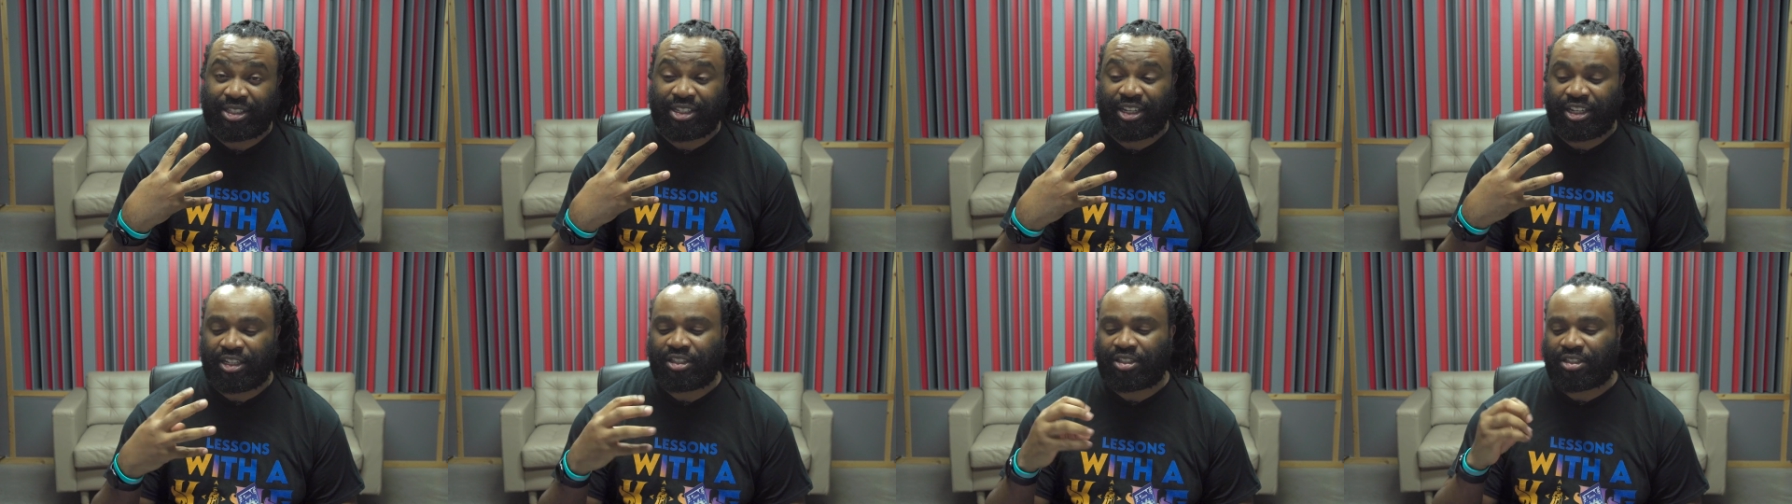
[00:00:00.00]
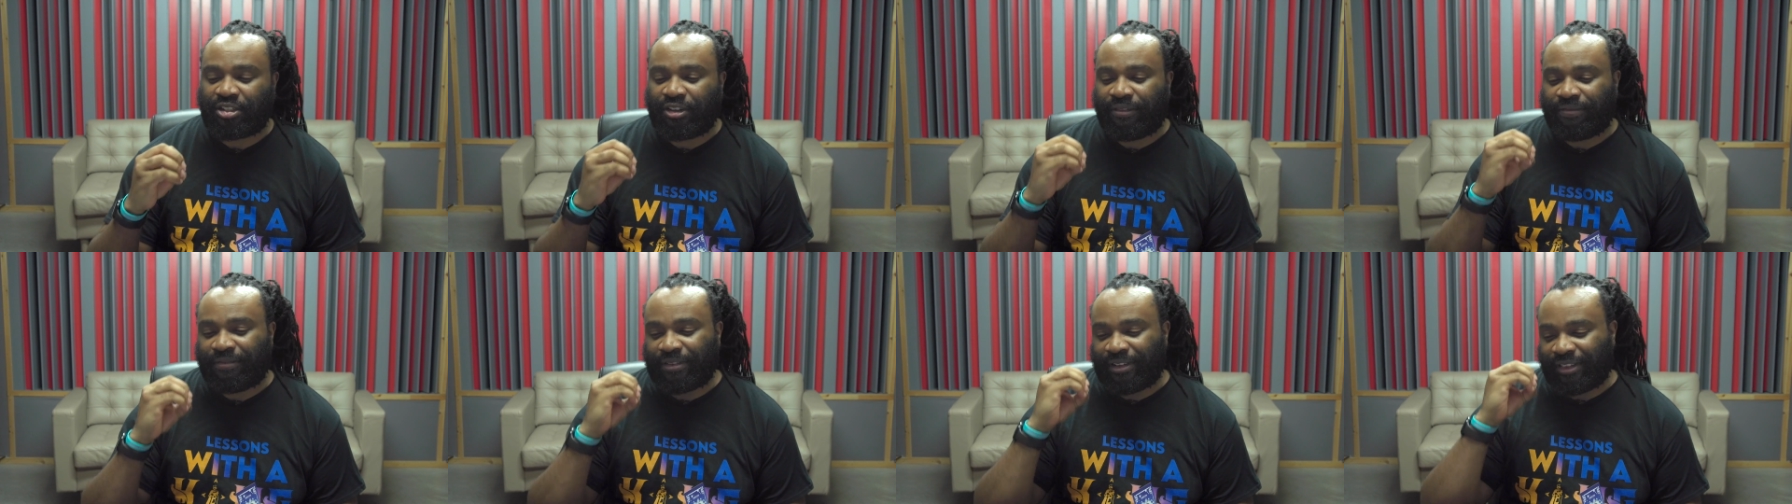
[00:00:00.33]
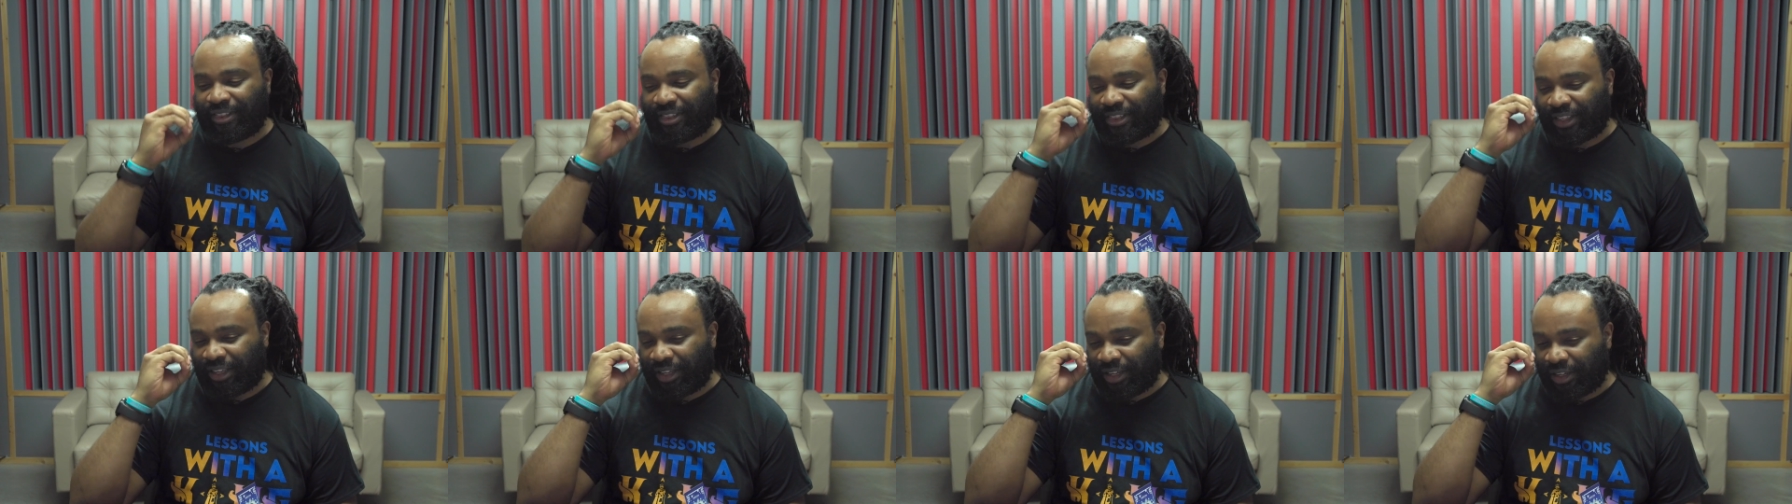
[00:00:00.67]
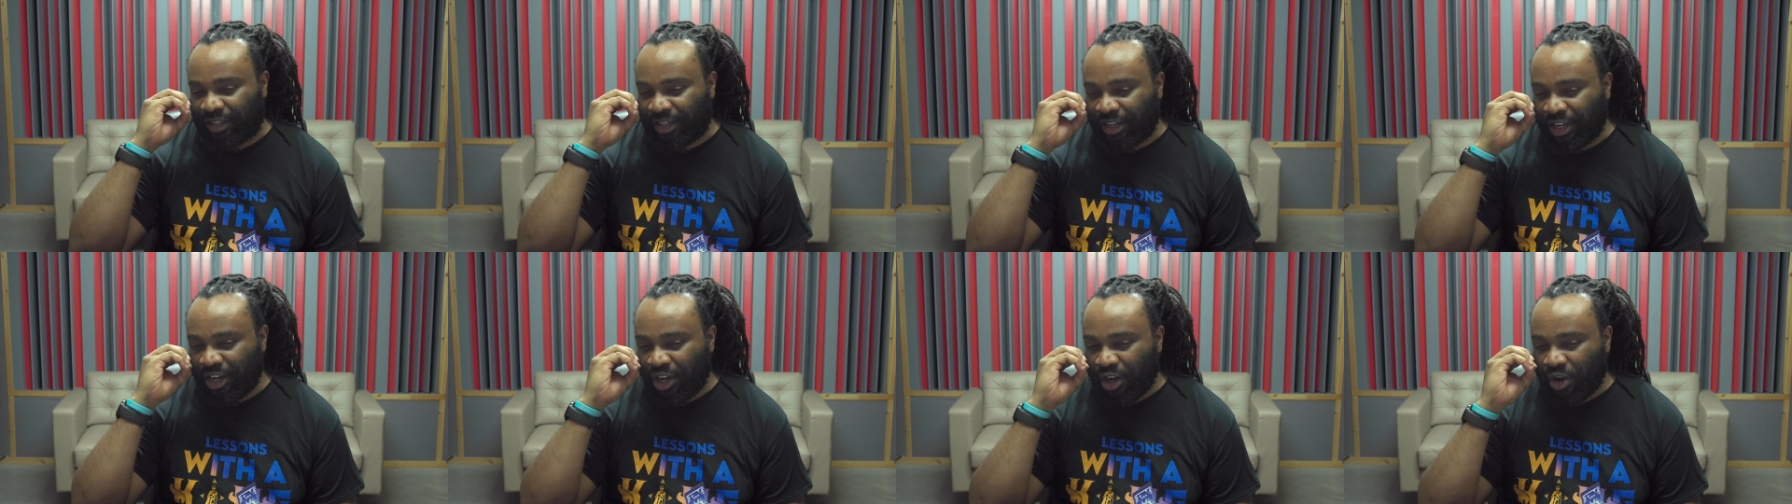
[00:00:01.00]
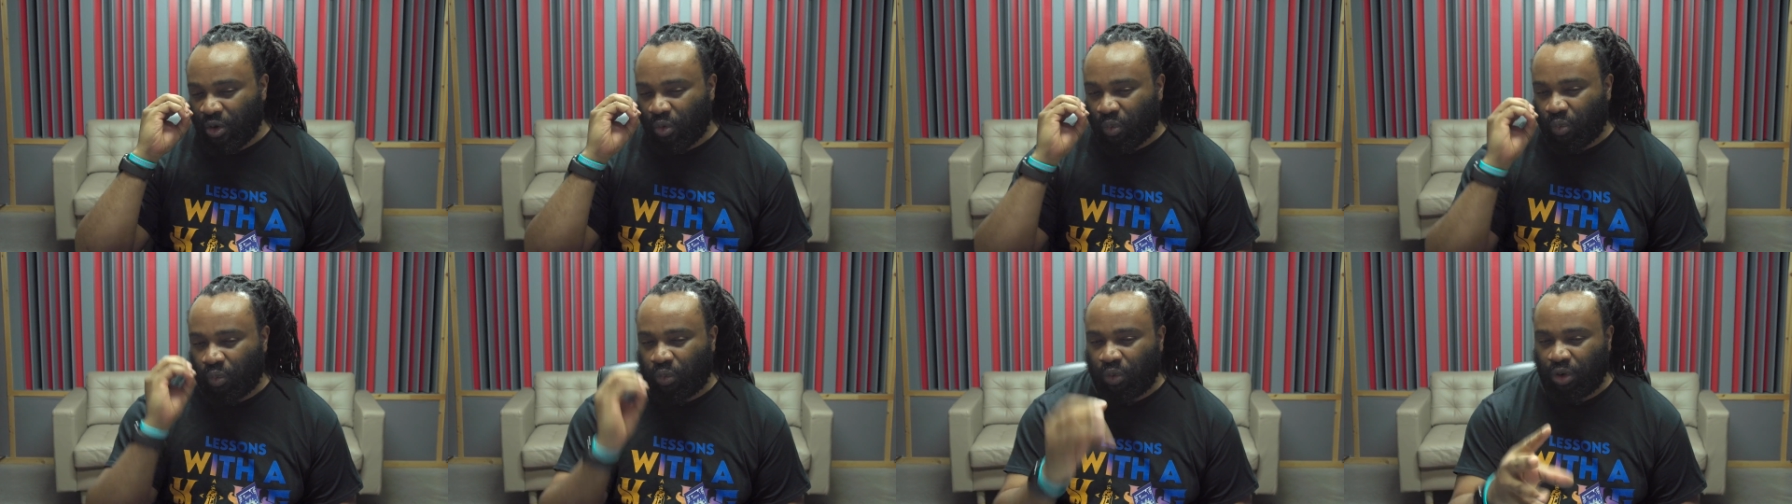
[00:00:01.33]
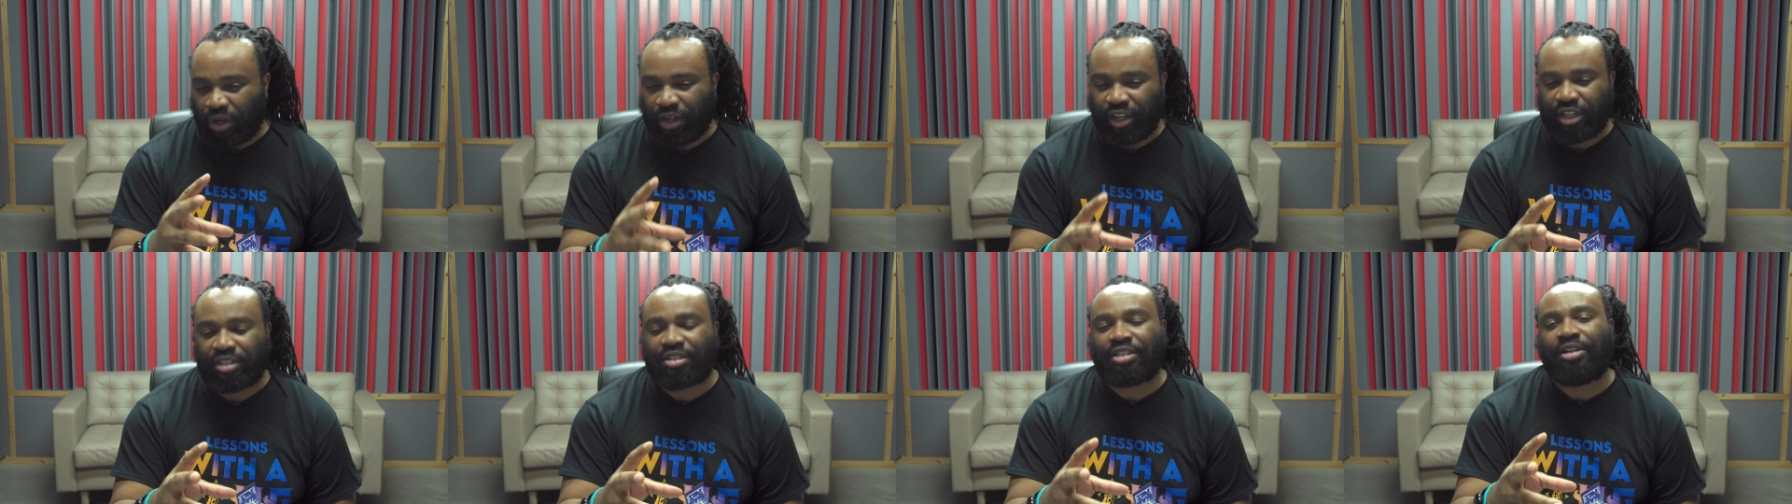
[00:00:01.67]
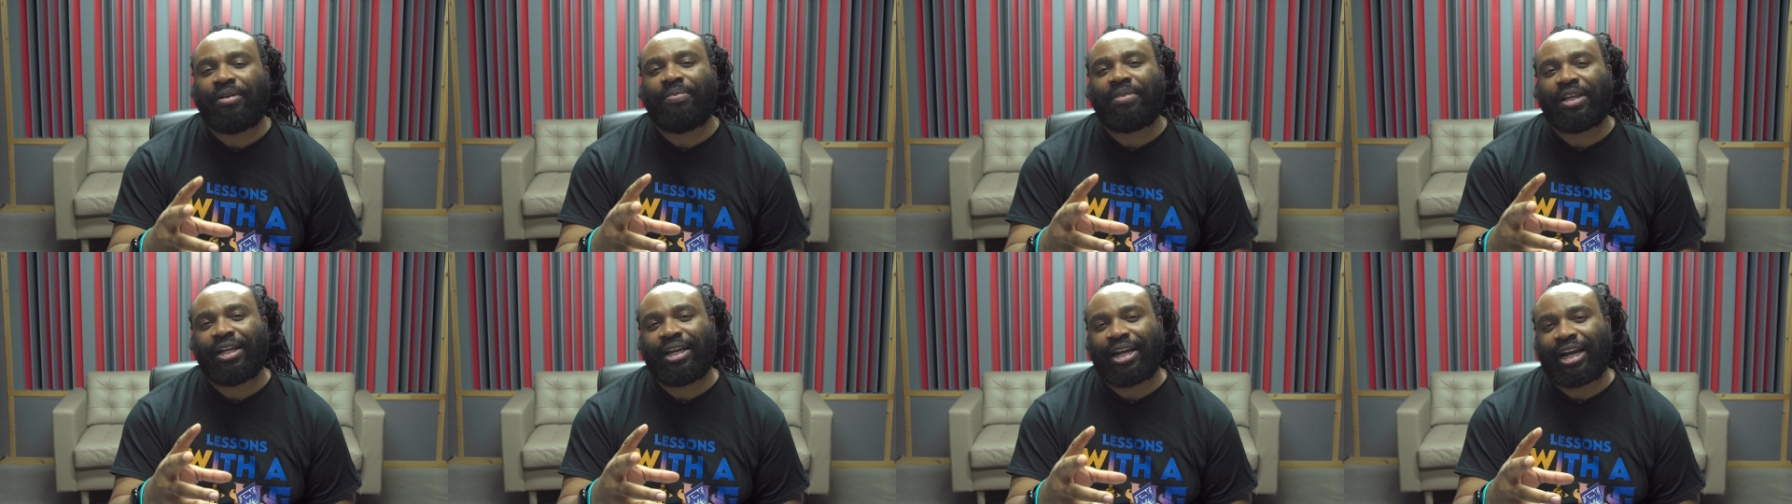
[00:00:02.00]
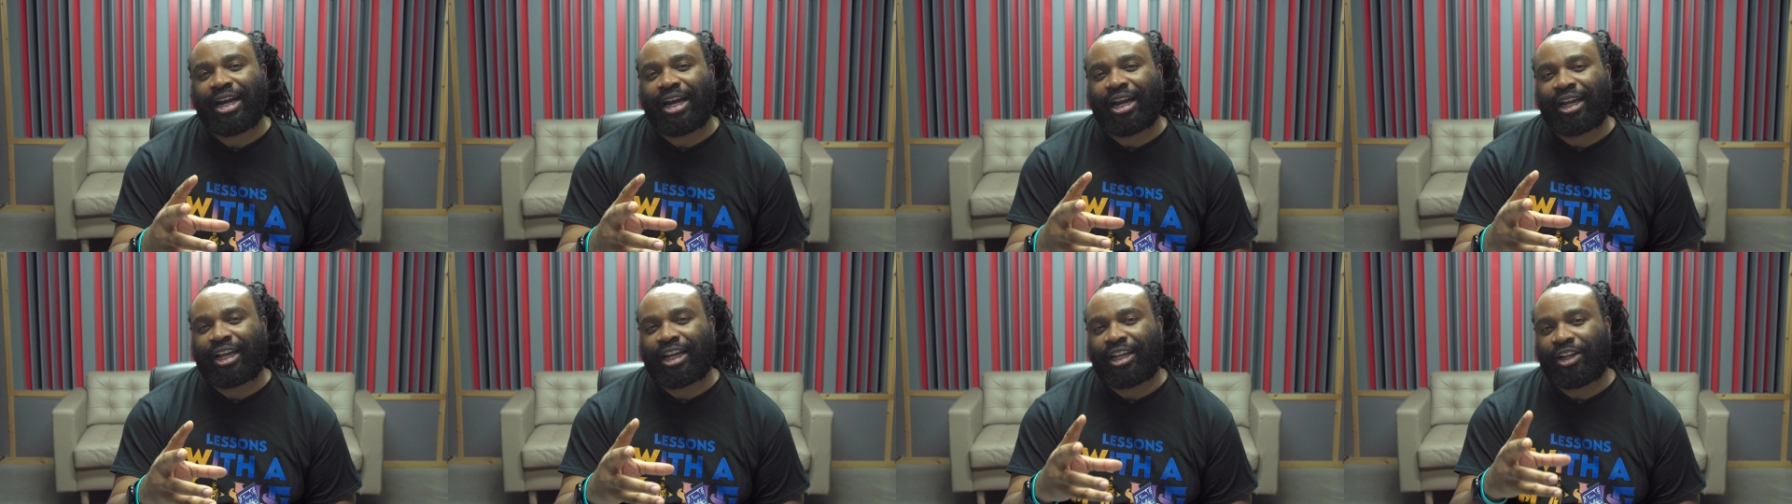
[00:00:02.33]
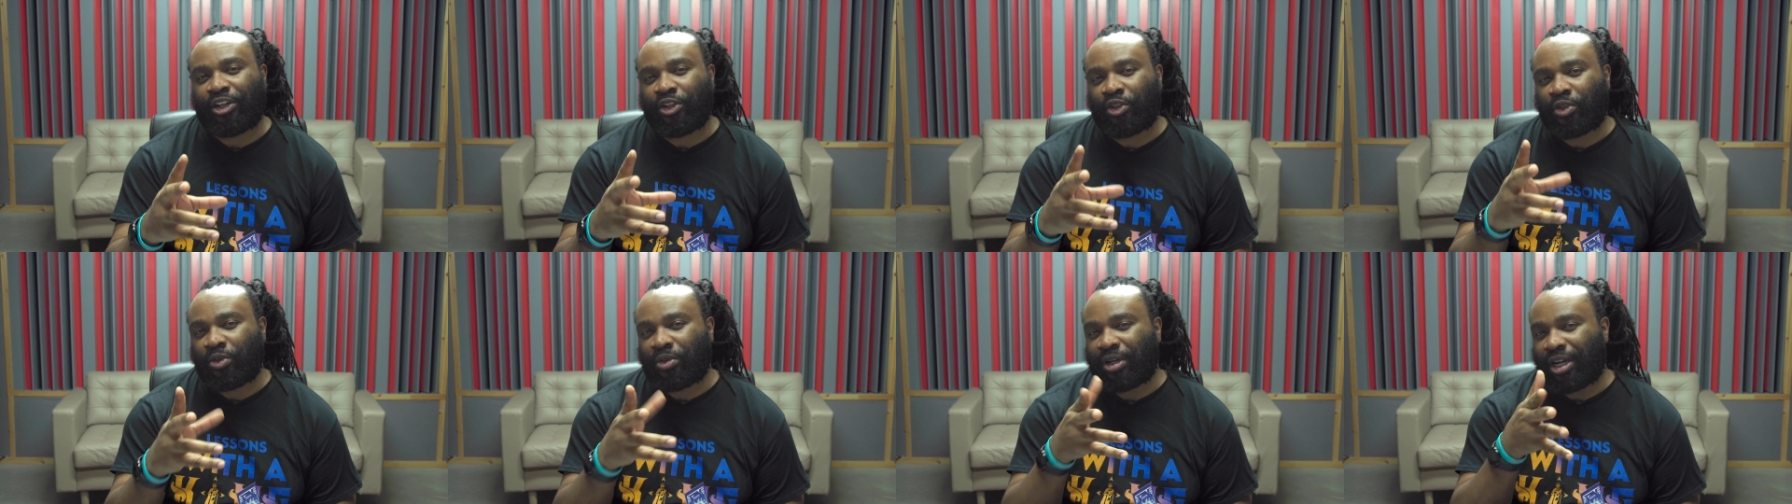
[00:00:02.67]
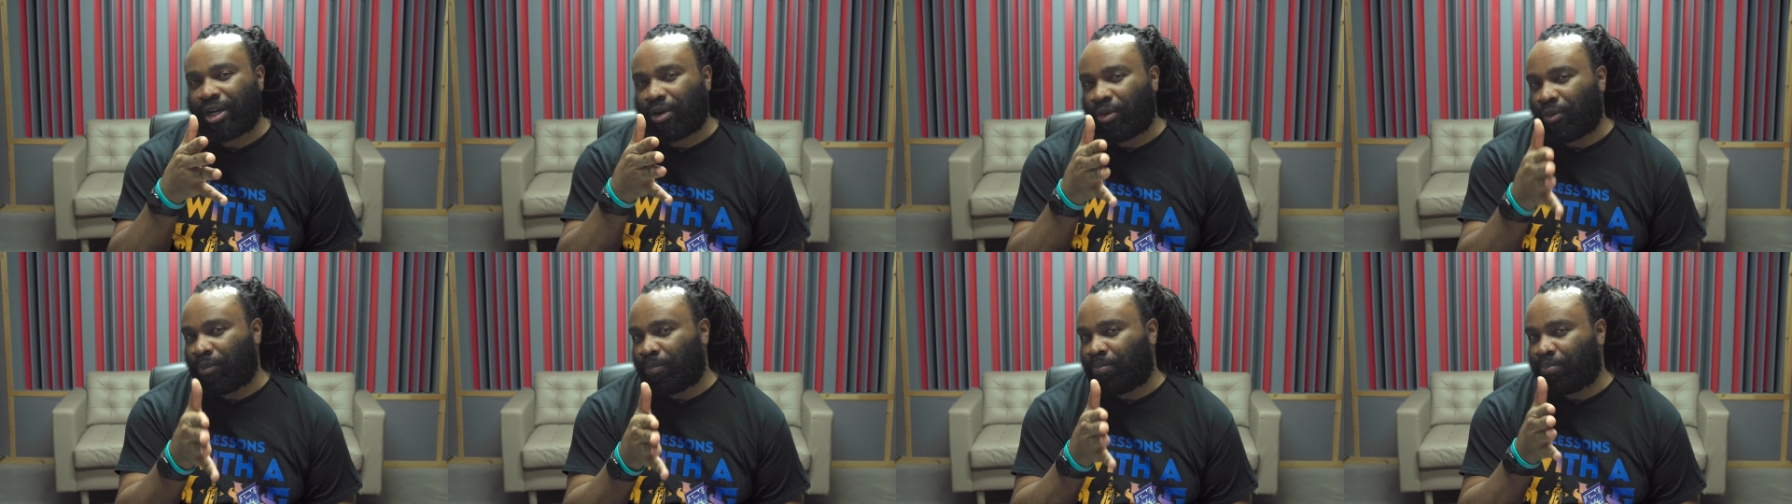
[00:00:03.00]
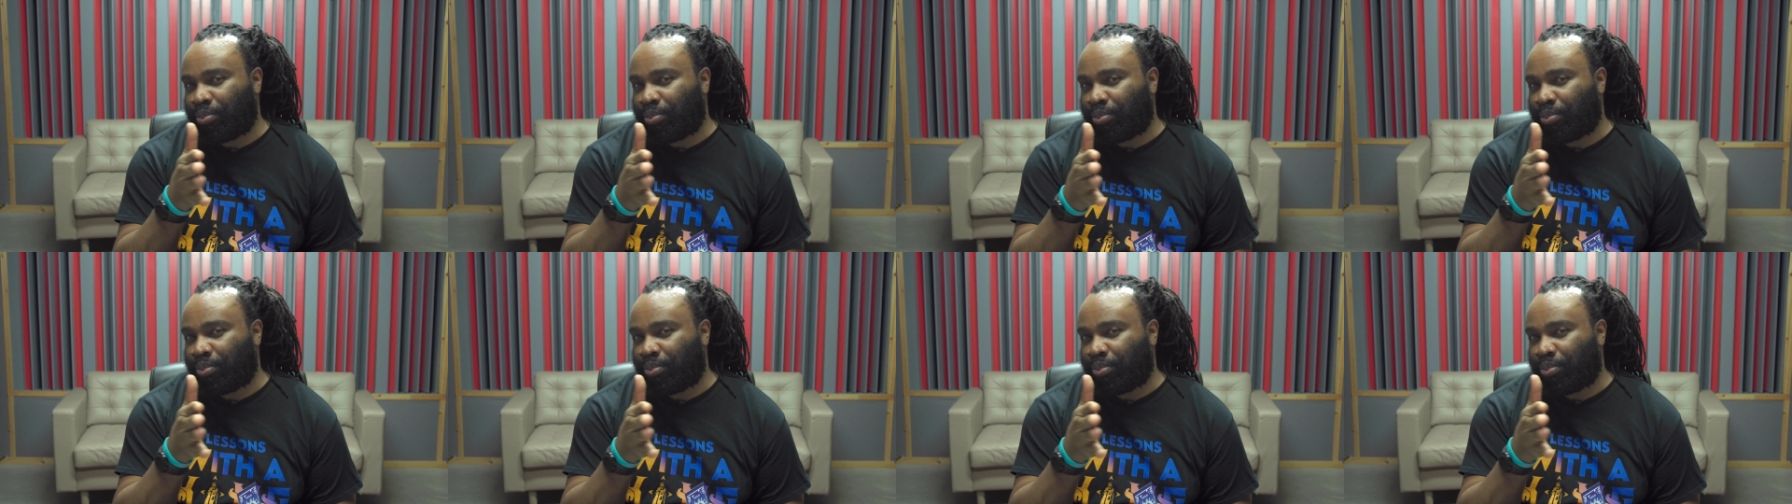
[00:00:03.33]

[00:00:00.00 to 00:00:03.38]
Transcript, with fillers: say stuff and think, what is something that I can do that will